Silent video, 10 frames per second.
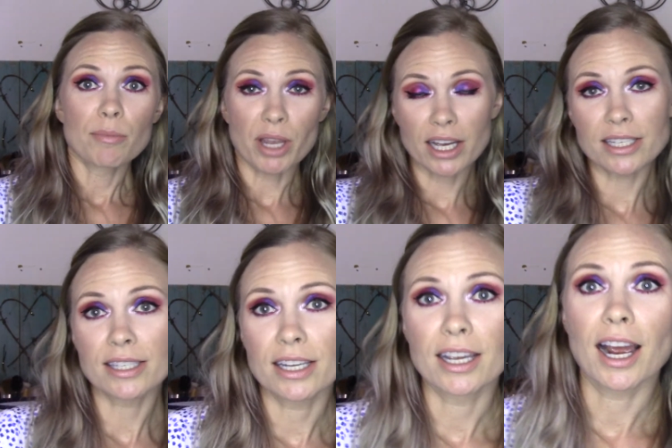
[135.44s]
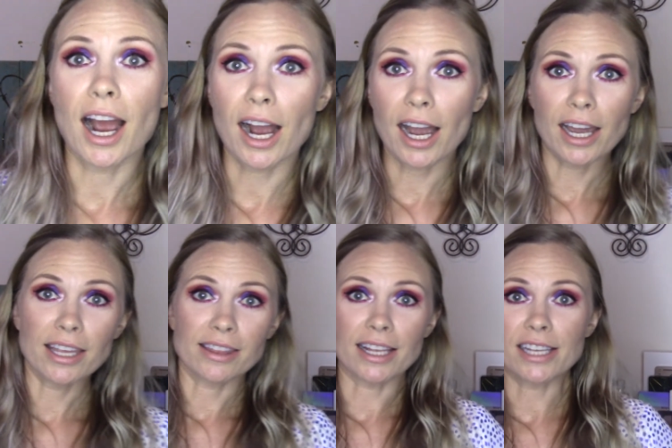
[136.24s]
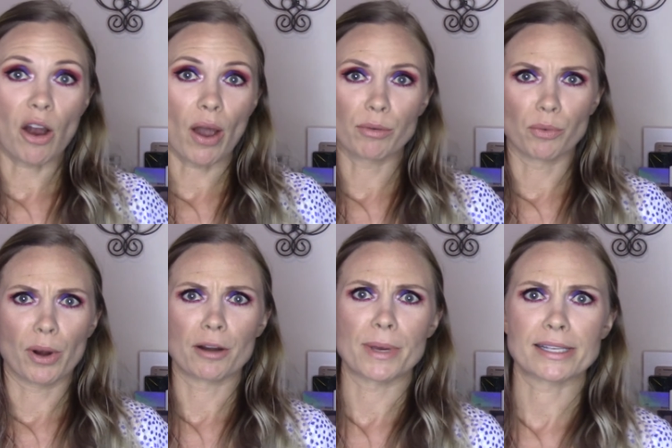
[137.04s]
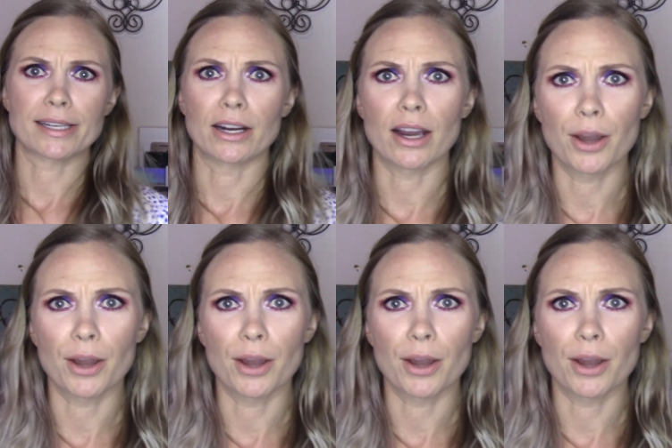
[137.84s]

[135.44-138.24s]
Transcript: Because that's how I would wear a mascara.